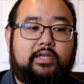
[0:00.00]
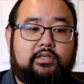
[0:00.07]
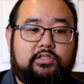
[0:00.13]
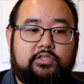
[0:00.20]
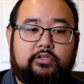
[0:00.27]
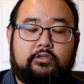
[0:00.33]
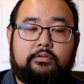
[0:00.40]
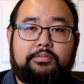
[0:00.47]
in
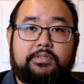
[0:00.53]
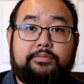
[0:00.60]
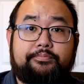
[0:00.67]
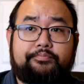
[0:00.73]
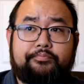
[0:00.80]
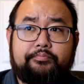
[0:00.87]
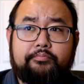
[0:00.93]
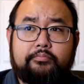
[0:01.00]
tubes
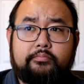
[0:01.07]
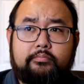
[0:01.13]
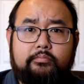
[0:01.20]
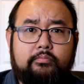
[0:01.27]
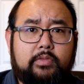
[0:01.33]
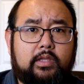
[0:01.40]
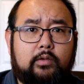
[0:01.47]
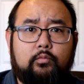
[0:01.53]

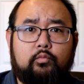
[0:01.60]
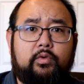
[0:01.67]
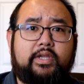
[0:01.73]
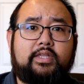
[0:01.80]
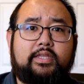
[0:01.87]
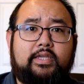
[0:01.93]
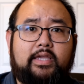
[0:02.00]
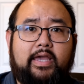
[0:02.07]

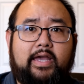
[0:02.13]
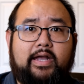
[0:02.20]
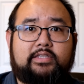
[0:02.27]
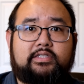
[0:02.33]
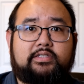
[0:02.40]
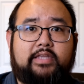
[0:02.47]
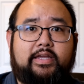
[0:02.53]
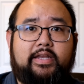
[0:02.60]
really
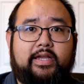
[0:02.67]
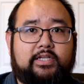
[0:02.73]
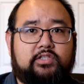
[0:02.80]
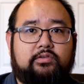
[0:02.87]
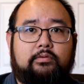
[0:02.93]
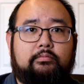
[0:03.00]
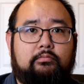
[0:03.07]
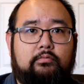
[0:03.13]
adds that
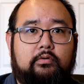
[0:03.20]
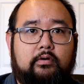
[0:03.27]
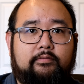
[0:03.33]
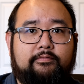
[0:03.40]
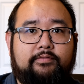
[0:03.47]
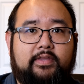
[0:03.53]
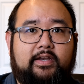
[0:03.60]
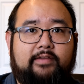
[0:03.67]
extra
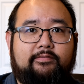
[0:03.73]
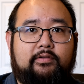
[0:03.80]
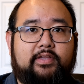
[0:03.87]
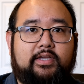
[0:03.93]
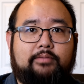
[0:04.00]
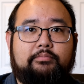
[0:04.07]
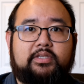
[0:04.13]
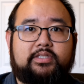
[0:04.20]
warmth that I feel
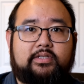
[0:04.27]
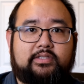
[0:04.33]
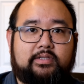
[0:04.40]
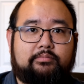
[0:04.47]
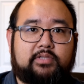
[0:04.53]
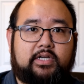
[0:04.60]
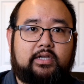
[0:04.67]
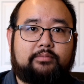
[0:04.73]
like I'm missing
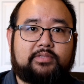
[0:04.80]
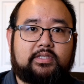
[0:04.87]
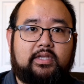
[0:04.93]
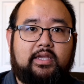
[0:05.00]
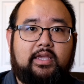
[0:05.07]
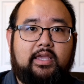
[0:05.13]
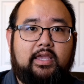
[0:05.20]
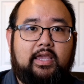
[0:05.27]
sometimes
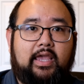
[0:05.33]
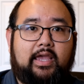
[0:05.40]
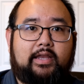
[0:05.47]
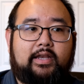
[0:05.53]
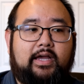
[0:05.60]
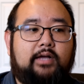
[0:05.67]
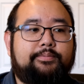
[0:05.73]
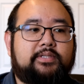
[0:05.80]
and
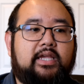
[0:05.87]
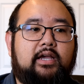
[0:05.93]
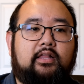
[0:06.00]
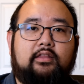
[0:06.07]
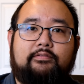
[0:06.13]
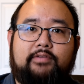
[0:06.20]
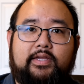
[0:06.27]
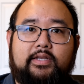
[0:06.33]
helps
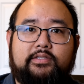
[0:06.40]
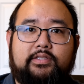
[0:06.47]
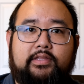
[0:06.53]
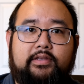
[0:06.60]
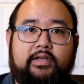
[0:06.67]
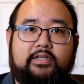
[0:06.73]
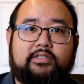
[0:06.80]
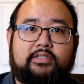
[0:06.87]
elevate it to the
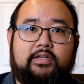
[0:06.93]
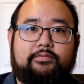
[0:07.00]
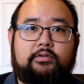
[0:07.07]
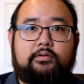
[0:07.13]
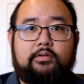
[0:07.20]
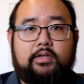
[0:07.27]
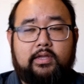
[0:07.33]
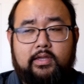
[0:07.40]
next
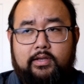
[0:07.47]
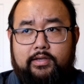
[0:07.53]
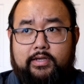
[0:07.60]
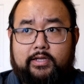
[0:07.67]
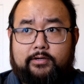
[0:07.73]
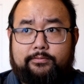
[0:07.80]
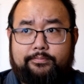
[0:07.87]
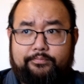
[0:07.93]
level.
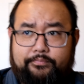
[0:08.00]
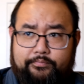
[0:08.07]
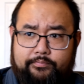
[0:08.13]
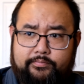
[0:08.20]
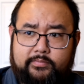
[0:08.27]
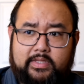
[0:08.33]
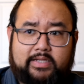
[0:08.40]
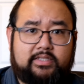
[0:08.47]
Now,
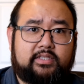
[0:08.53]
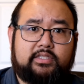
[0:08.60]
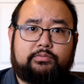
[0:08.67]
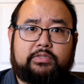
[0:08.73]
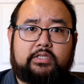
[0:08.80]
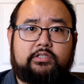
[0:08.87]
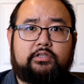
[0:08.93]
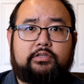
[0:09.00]
I did this
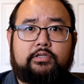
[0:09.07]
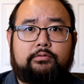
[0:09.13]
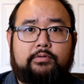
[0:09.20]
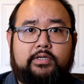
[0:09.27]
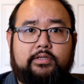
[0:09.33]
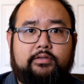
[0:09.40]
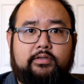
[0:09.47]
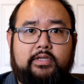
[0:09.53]
with a Dunu
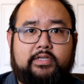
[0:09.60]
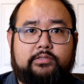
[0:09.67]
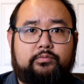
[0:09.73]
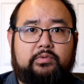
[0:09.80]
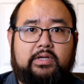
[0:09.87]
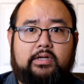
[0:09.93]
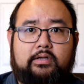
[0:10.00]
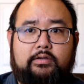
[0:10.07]
one as
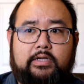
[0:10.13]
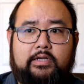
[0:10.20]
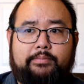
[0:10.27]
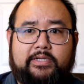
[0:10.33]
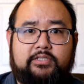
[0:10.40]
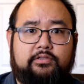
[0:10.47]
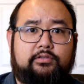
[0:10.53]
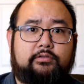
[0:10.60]
well,
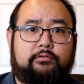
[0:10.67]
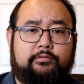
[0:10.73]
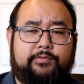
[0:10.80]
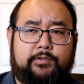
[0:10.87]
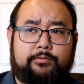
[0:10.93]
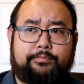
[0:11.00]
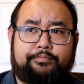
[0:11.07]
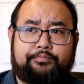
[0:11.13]
my Dunu
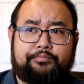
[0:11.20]
review.